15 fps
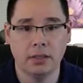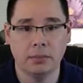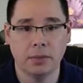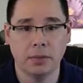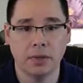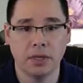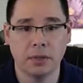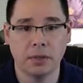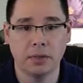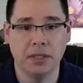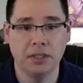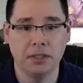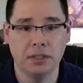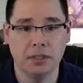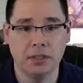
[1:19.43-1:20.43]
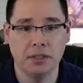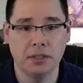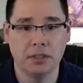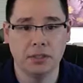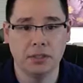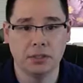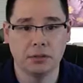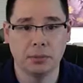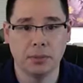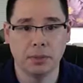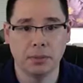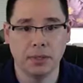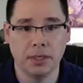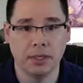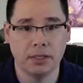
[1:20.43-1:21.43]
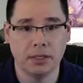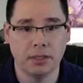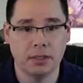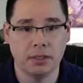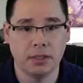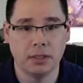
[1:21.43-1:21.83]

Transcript: my recommendation, 3 big blinds.